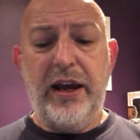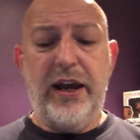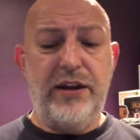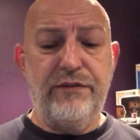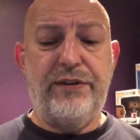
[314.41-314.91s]

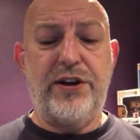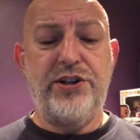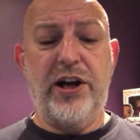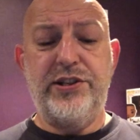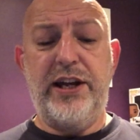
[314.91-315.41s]
in
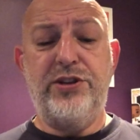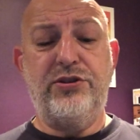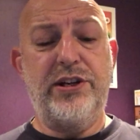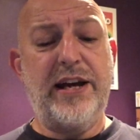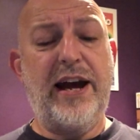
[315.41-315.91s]
franchise
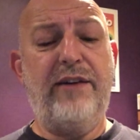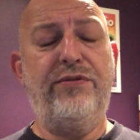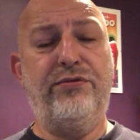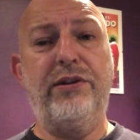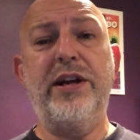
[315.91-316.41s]
history to have
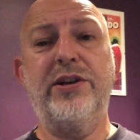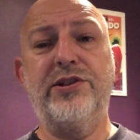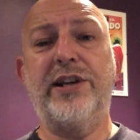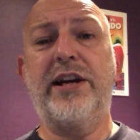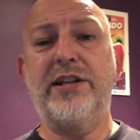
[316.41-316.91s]
3
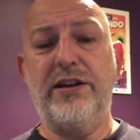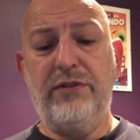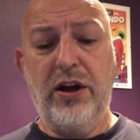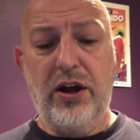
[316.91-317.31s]
consecutive